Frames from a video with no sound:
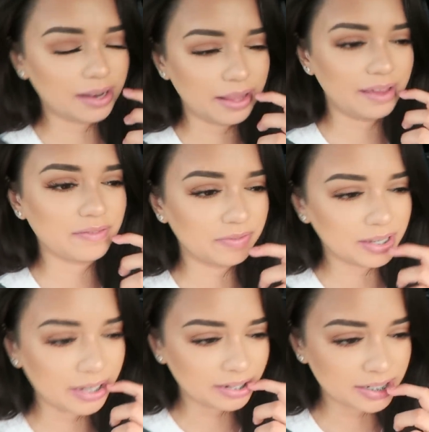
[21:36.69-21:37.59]
and they've
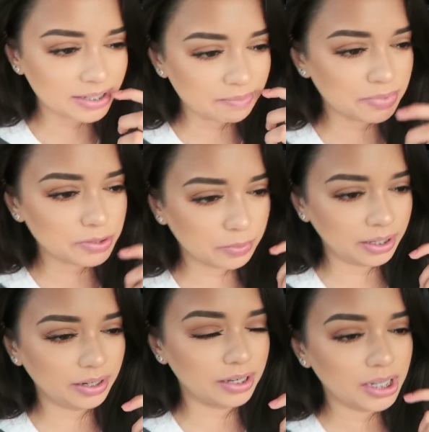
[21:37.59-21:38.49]
connected them
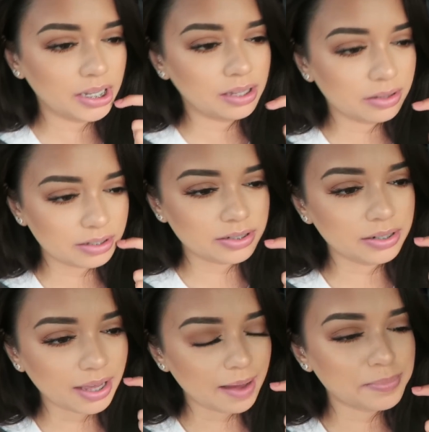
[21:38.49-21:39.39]
between the
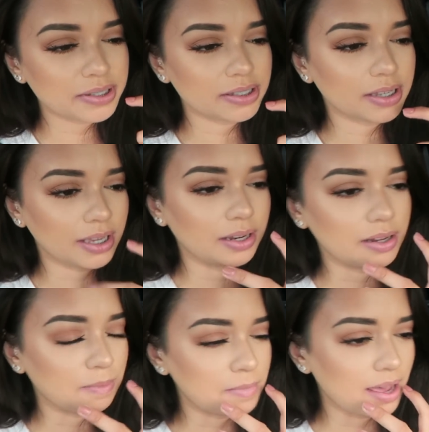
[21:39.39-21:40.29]
two gaps
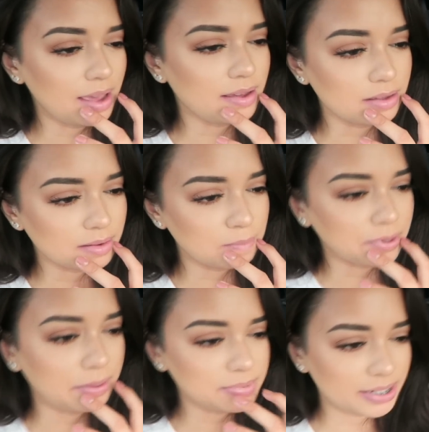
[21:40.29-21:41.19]
in my
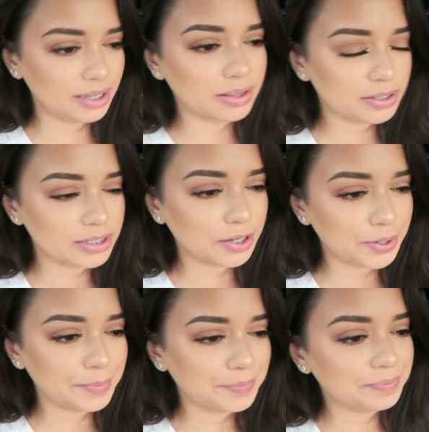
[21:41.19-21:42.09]
bottom teeth.
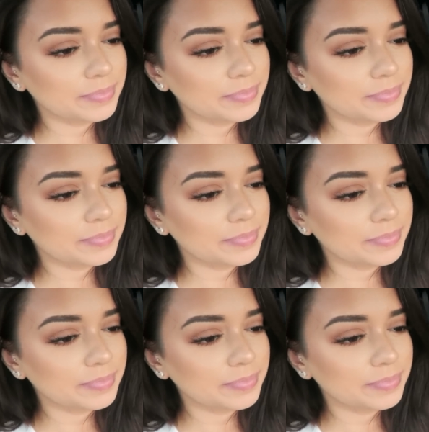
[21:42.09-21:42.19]
So